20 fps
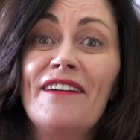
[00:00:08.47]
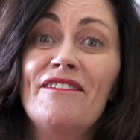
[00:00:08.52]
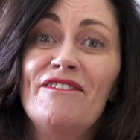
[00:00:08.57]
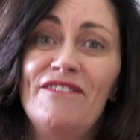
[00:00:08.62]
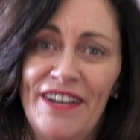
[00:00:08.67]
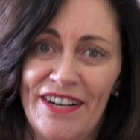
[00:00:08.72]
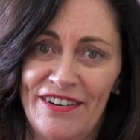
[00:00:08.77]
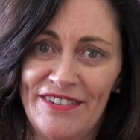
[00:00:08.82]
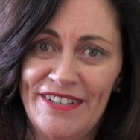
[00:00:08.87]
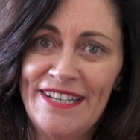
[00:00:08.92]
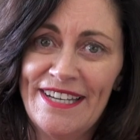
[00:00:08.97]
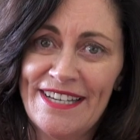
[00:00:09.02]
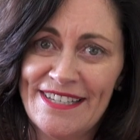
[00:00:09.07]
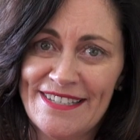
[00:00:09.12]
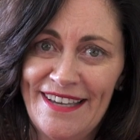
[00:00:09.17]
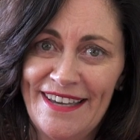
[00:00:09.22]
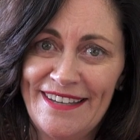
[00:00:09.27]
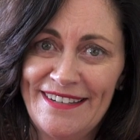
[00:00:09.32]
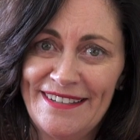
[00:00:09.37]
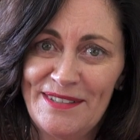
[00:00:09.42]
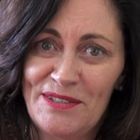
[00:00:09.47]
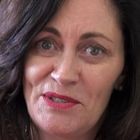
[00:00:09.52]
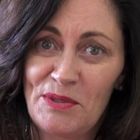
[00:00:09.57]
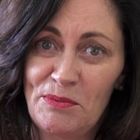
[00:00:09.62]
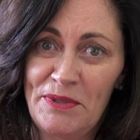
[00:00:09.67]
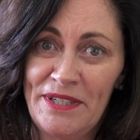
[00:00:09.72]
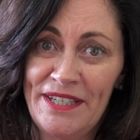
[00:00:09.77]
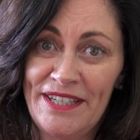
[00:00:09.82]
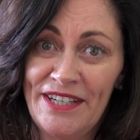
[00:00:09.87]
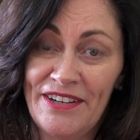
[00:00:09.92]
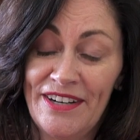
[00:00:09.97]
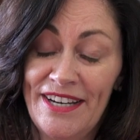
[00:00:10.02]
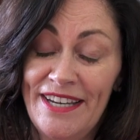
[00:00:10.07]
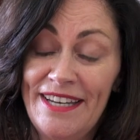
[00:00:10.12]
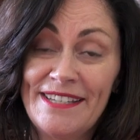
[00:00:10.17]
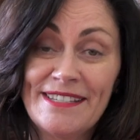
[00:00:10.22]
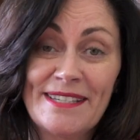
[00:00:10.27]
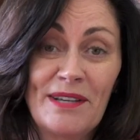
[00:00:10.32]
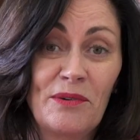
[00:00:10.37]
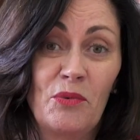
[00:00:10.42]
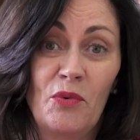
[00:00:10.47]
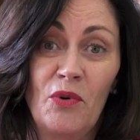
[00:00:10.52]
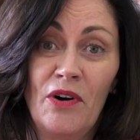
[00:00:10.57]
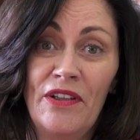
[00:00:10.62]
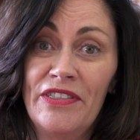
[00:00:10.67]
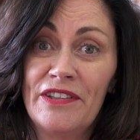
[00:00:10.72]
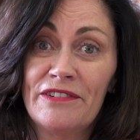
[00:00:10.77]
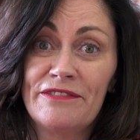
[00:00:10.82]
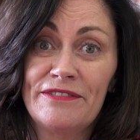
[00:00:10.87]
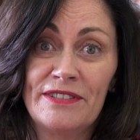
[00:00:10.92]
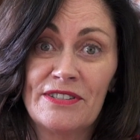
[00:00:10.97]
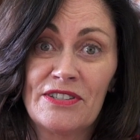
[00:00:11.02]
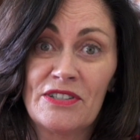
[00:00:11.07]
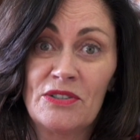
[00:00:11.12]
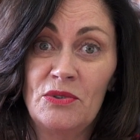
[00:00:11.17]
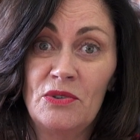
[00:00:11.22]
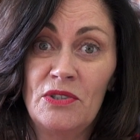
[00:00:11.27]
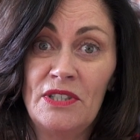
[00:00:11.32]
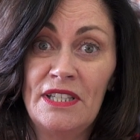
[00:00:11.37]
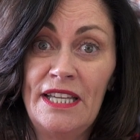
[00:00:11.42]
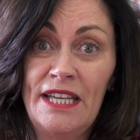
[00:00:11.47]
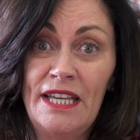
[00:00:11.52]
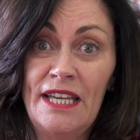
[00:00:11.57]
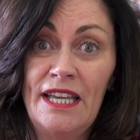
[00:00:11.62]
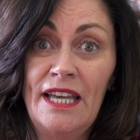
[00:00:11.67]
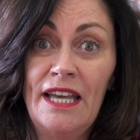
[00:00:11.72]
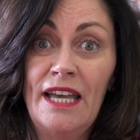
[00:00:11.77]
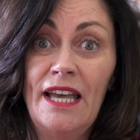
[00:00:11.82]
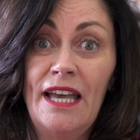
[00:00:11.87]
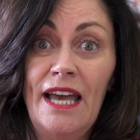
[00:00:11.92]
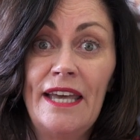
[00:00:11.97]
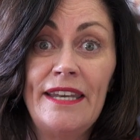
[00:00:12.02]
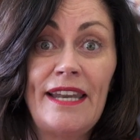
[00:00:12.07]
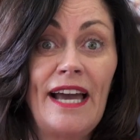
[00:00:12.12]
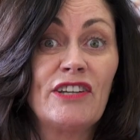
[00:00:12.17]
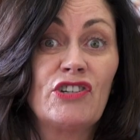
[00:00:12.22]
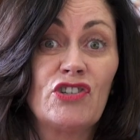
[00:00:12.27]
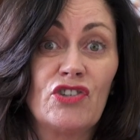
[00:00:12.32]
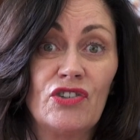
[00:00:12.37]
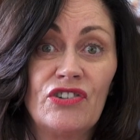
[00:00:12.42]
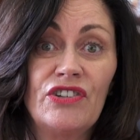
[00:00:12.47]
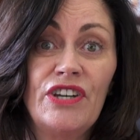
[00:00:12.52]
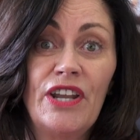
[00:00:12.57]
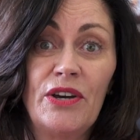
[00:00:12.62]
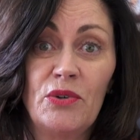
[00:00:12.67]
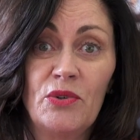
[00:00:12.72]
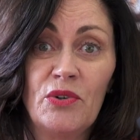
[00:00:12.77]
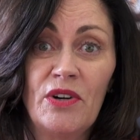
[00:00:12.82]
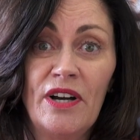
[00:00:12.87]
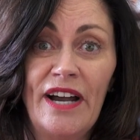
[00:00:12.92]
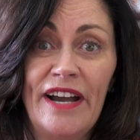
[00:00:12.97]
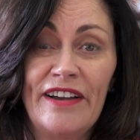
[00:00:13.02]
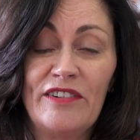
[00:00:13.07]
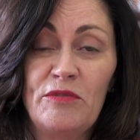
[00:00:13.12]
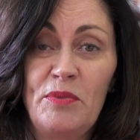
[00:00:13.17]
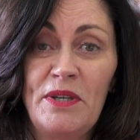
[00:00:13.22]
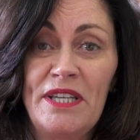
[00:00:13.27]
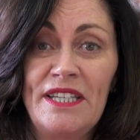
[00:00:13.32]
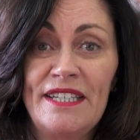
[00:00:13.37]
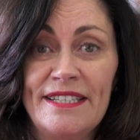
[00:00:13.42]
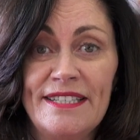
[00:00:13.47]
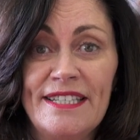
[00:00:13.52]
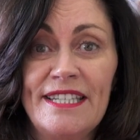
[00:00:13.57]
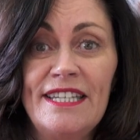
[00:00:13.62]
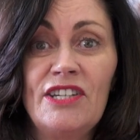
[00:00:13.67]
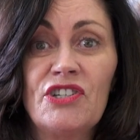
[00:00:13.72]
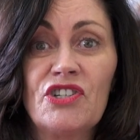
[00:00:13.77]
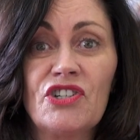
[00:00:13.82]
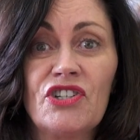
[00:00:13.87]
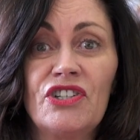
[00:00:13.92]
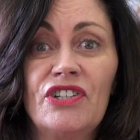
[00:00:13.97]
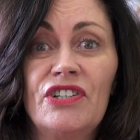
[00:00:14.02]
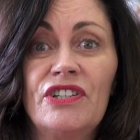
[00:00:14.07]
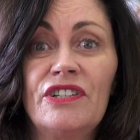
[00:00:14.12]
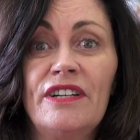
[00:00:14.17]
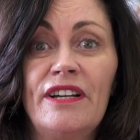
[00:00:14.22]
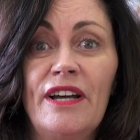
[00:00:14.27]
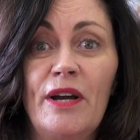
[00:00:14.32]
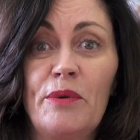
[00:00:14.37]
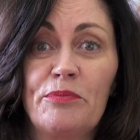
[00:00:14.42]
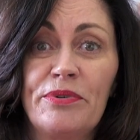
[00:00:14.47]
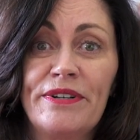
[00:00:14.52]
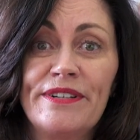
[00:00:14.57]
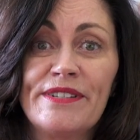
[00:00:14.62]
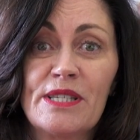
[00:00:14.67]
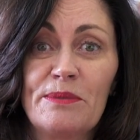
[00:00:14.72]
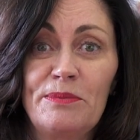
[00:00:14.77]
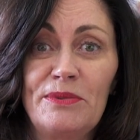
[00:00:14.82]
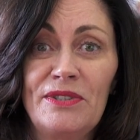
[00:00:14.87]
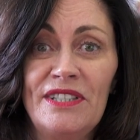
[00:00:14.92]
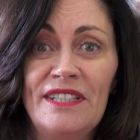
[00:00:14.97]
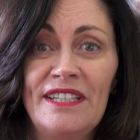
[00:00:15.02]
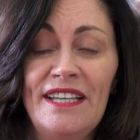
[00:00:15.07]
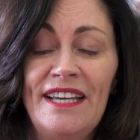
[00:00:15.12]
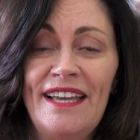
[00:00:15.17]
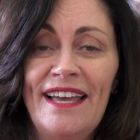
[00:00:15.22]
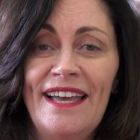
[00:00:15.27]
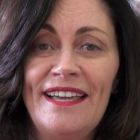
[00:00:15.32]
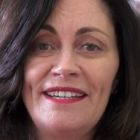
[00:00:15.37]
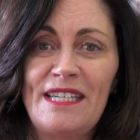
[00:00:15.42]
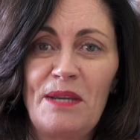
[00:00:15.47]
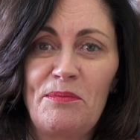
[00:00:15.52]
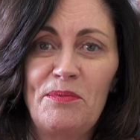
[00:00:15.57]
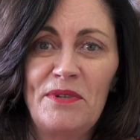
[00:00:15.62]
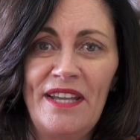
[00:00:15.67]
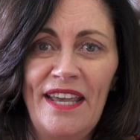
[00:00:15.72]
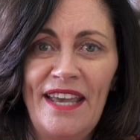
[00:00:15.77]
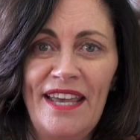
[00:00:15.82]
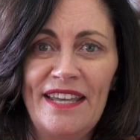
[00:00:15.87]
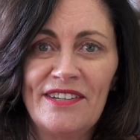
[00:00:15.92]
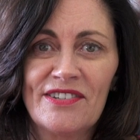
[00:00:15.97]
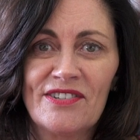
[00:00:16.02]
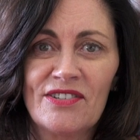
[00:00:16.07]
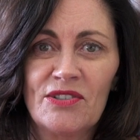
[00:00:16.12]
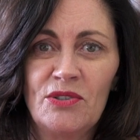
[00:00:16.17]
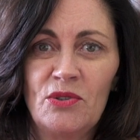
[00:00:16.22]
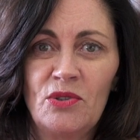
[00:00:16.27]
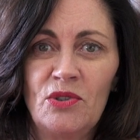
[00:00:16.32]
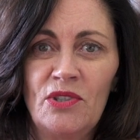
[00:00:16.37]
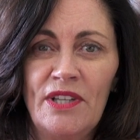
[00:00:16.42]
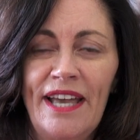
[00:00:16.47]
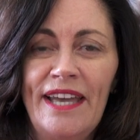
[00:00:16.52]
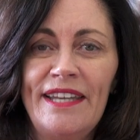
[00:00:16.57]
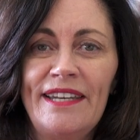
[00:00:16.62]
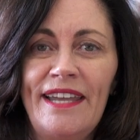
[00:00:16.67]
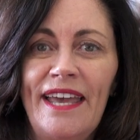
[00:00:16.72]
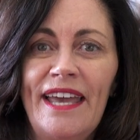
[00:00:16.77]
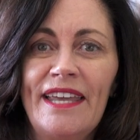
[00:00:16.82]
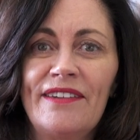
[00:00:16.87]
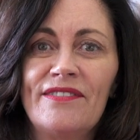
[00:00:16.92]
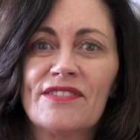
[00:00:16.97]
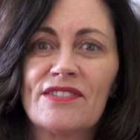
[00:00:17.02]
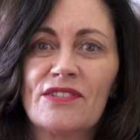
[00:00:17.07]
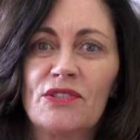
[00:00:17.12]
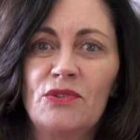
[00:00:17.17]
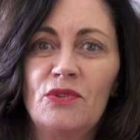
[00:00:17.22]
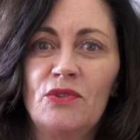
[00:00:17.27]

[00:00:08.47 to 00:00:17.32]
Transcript: I'm very excited to be here. It is a wonderful school. And I should know, I've been a teacher, a principal, a deputy head of school, and a head of